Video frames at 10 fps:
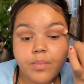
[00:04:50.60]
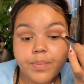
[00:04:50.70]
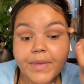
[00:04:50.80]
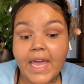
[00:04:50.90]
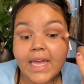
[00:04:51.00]

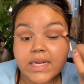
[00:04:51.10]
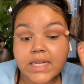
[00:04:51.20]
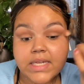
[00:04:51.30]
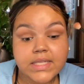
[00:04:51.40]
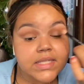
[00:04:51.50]

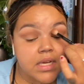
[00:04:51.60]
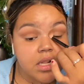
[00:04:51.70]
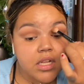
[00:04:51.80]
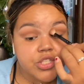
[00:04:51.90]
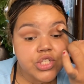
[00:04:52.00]
candies and
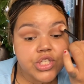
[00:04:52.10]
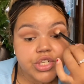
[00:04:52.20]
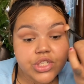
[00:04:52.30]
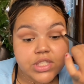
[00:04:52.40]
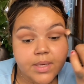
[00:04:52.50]

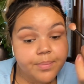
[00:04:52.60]
clusters and